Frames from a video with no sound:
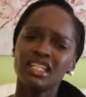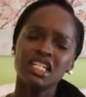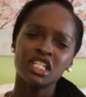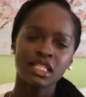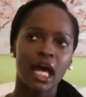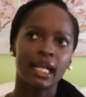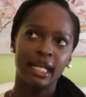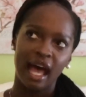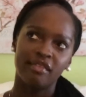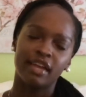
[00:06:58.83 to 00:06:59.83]
just kind of
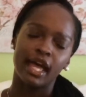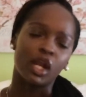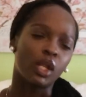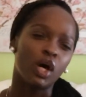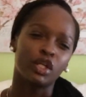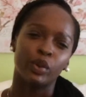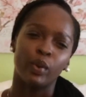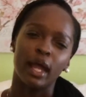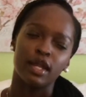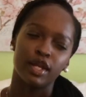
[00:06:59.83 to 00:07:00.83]
navigate along the way, you